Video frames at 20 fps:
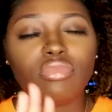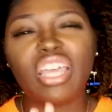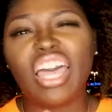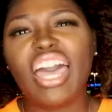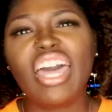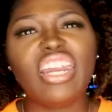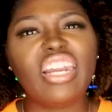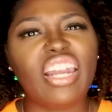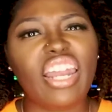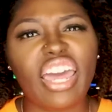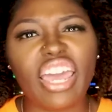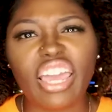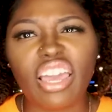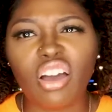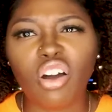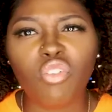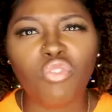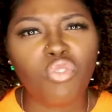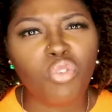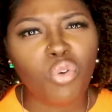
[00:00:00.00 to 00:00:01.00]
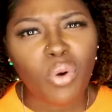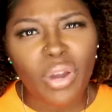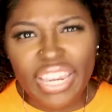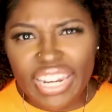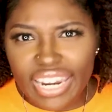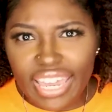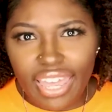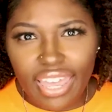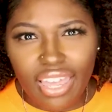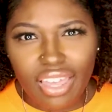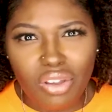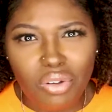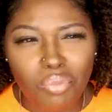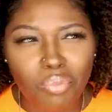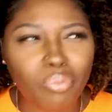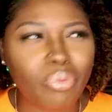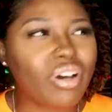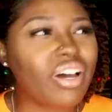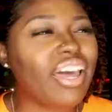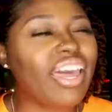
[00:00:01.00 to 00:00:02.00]
kind of like avoid that.
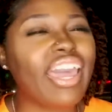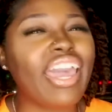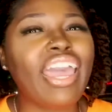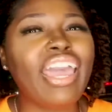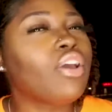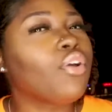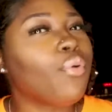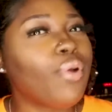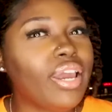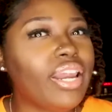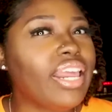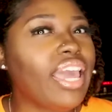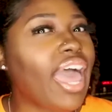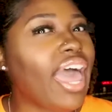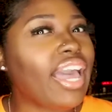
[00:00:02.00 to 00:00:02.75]
But granted,